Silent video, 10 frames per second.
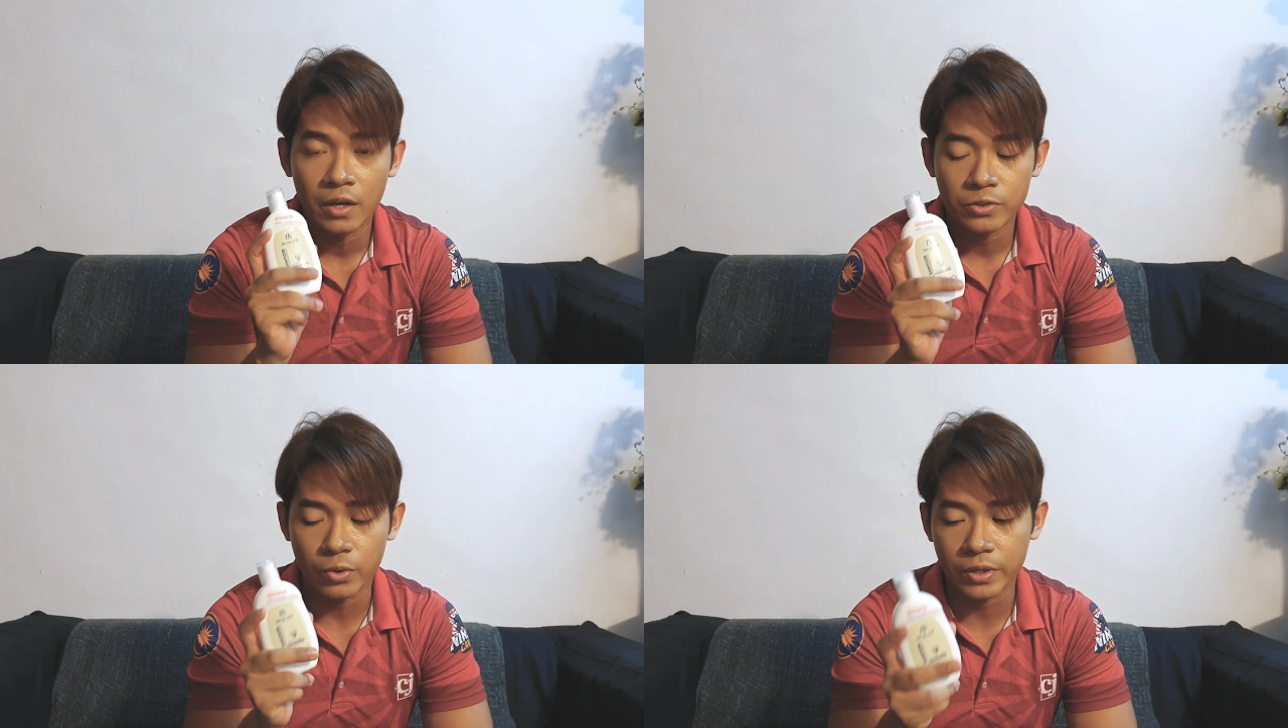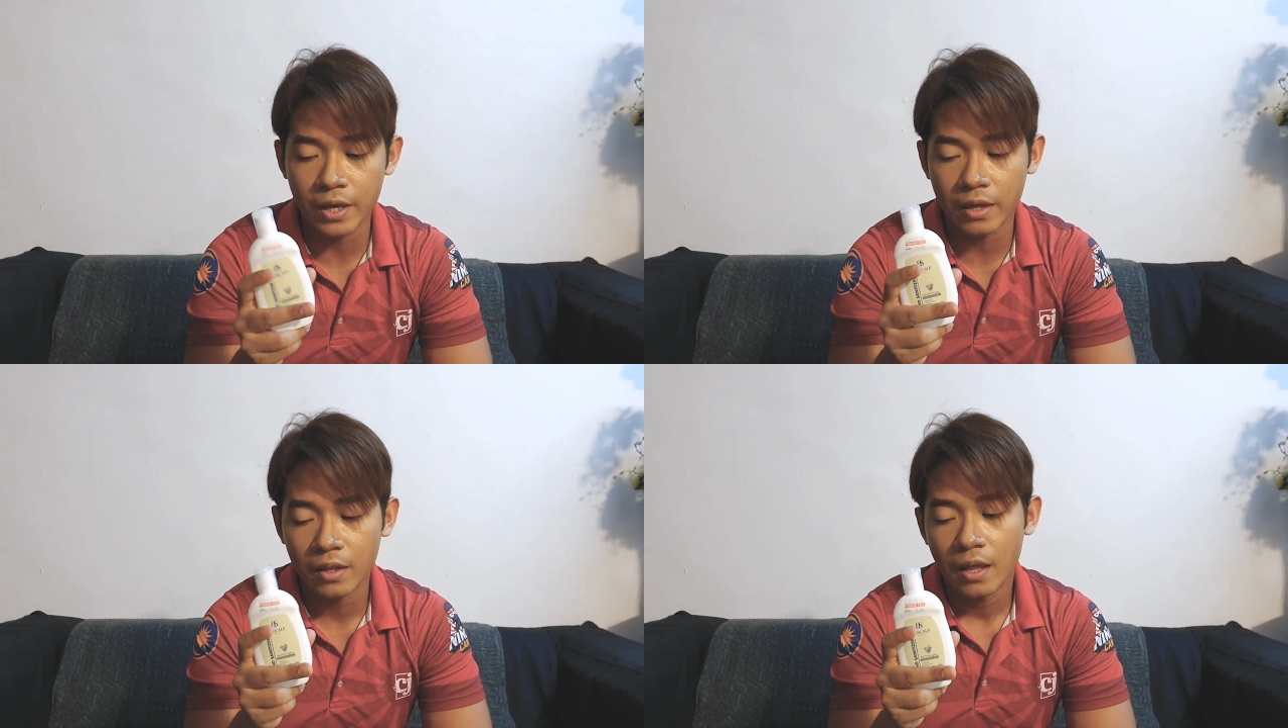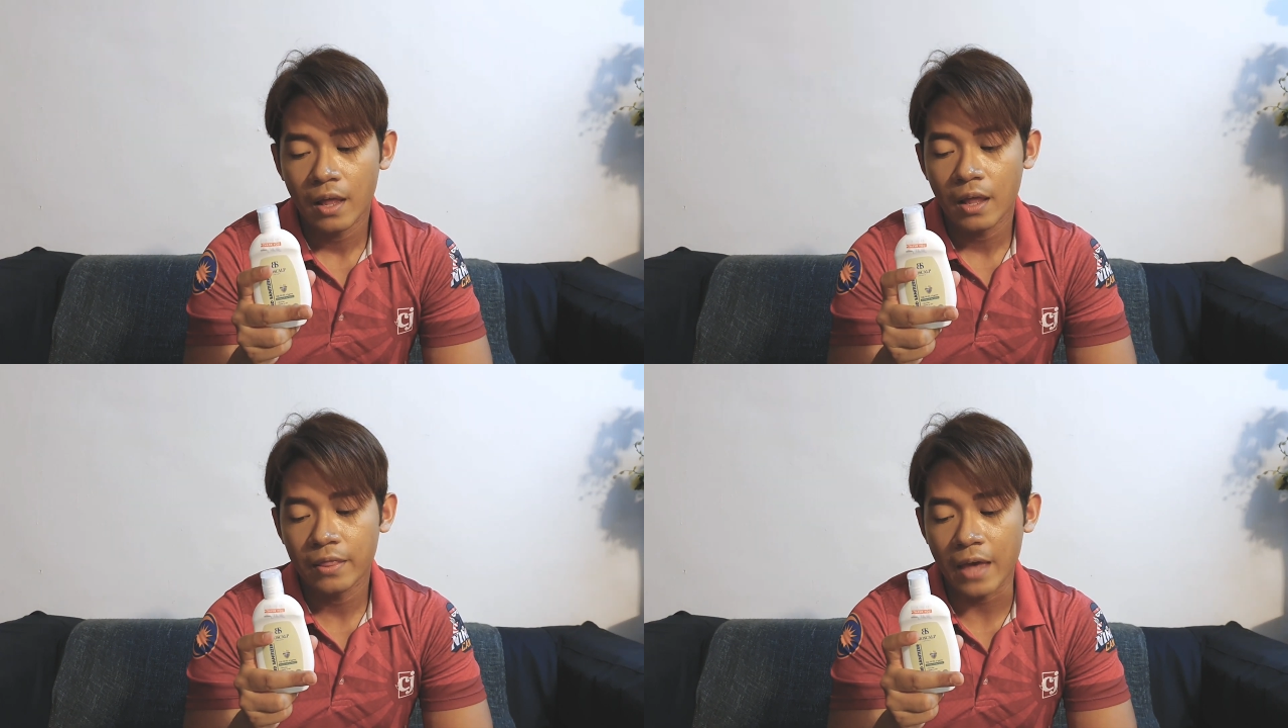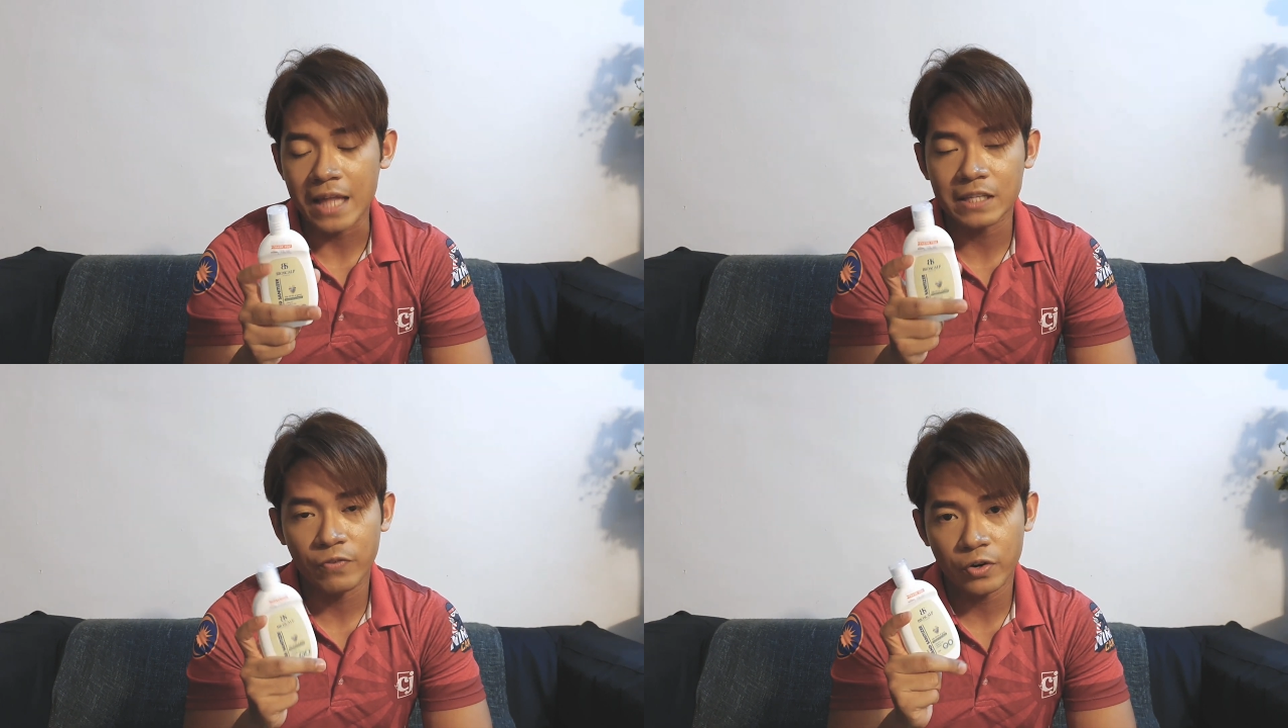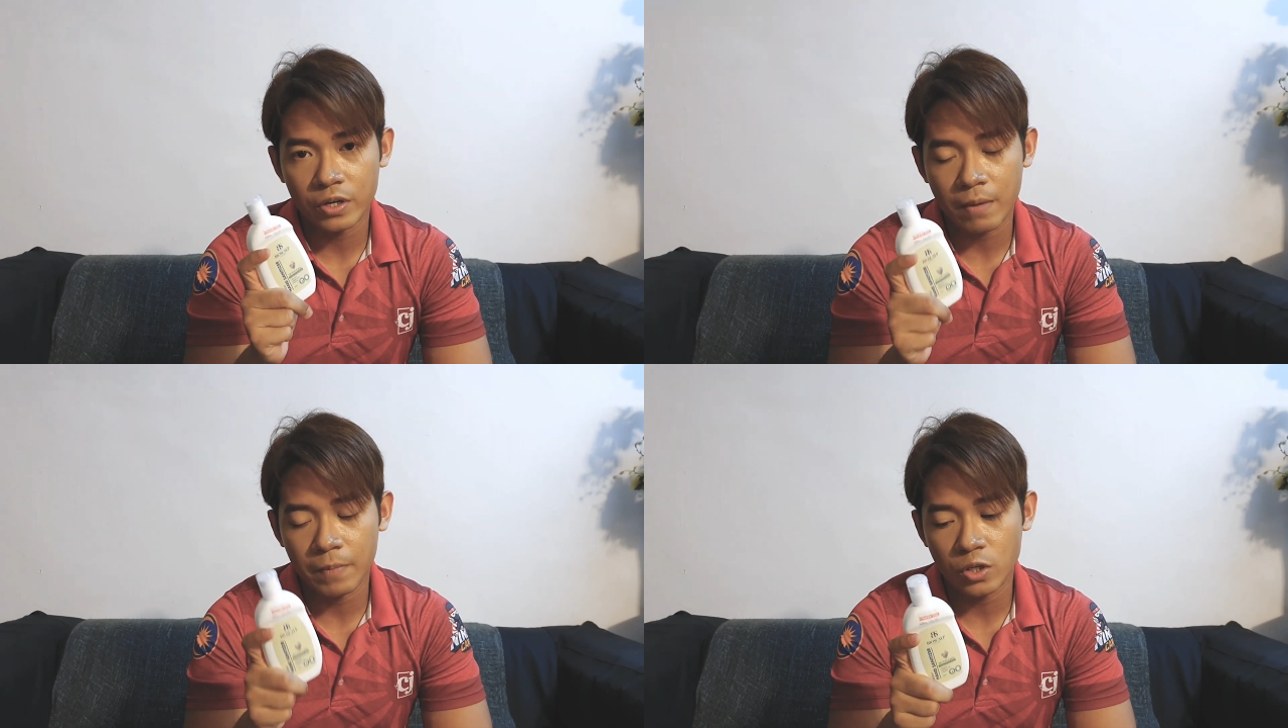So here, the active ingredient